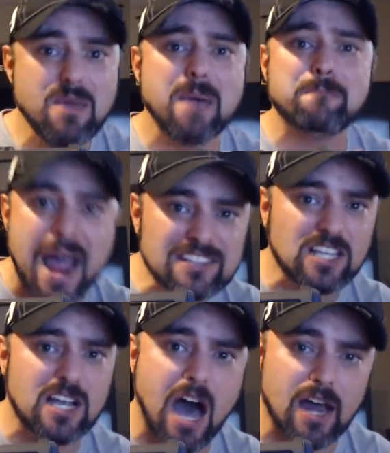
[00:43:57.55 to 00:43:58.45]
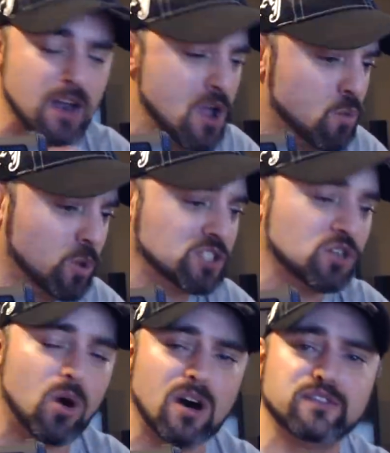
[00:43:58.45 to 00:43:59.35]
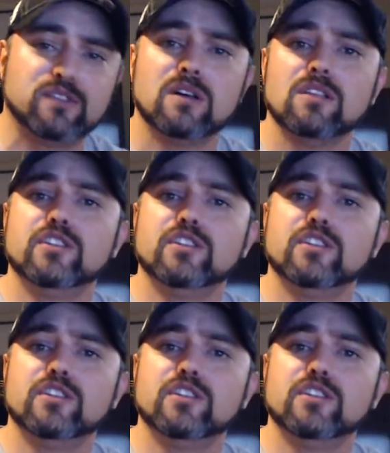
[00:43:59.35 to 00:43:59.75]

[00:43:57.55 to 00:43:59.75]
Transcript: and Pentagon was off the